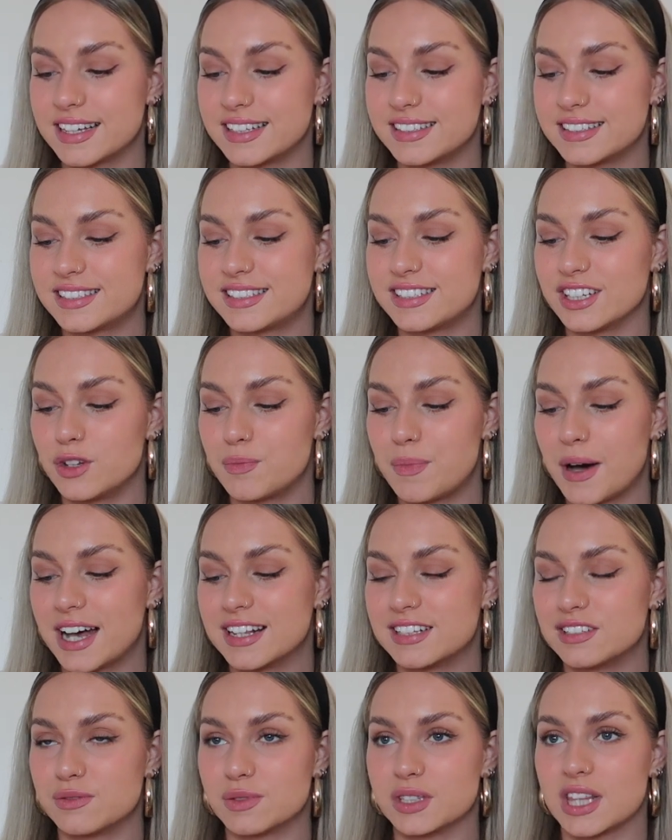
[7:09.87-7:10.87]
and still
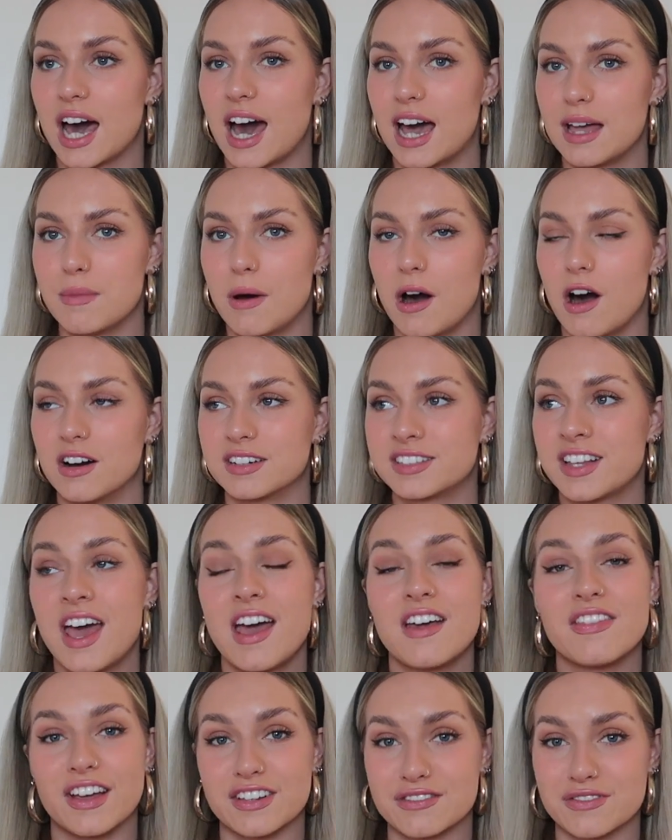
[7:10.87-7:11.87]
passes with high marks.
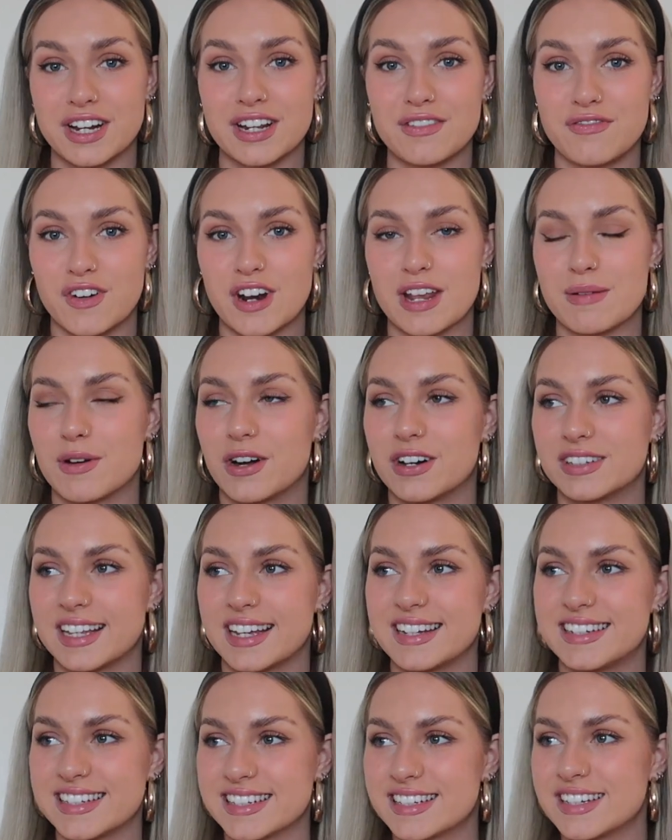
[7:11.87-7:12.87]
That's really funny, because I
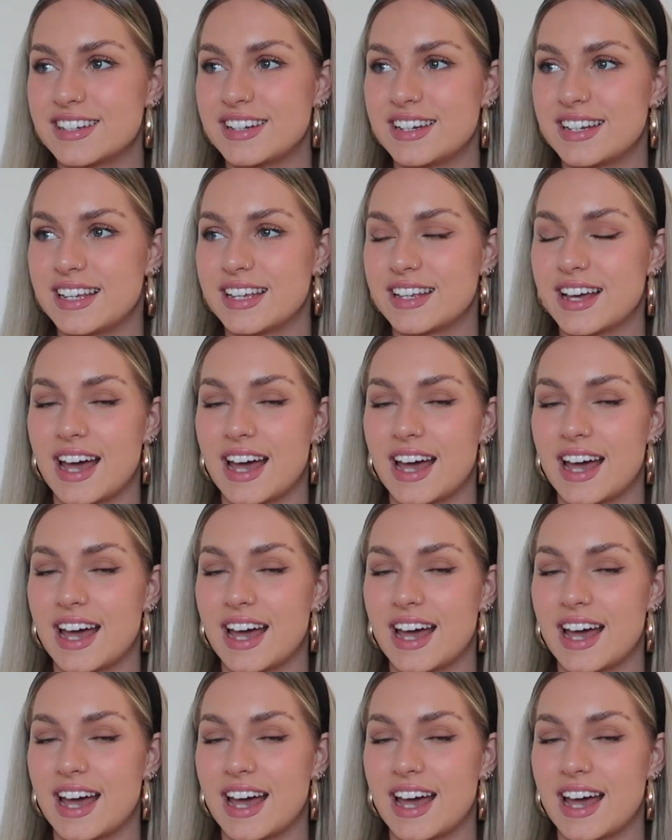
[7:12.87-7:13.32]
didn't